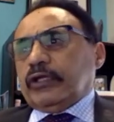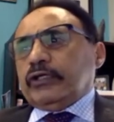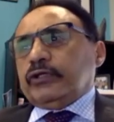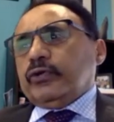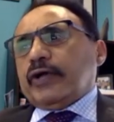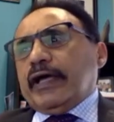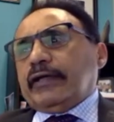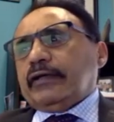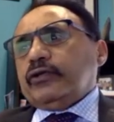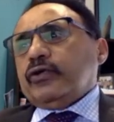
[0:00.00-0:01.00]
you
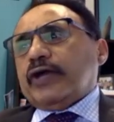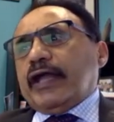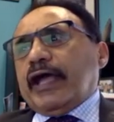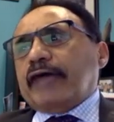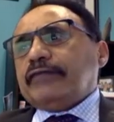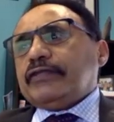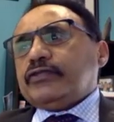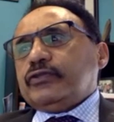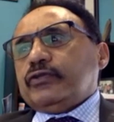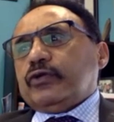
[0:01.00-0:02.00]
can have the
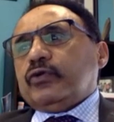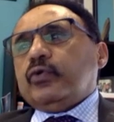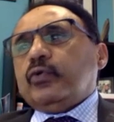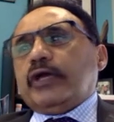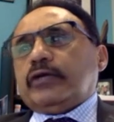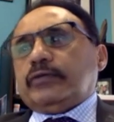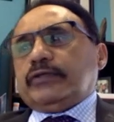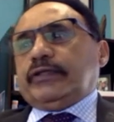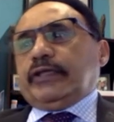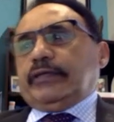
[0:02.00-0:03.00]
student who work
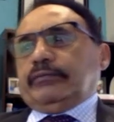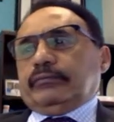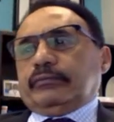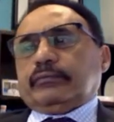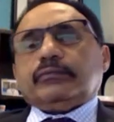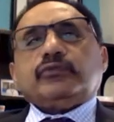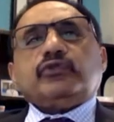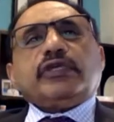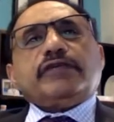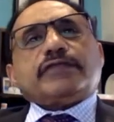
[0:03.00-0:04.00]
with them to
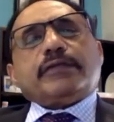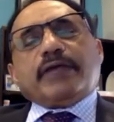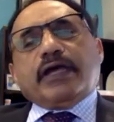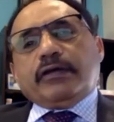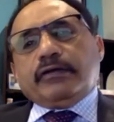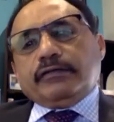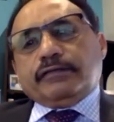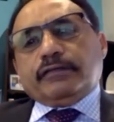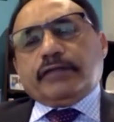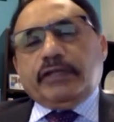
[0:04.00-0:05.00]
give some kind of
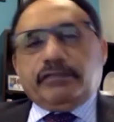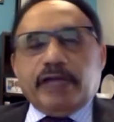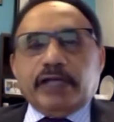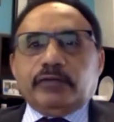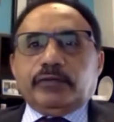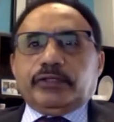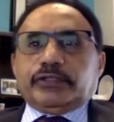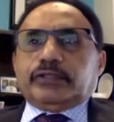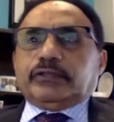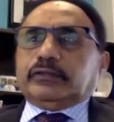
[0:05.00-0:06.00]
evaluation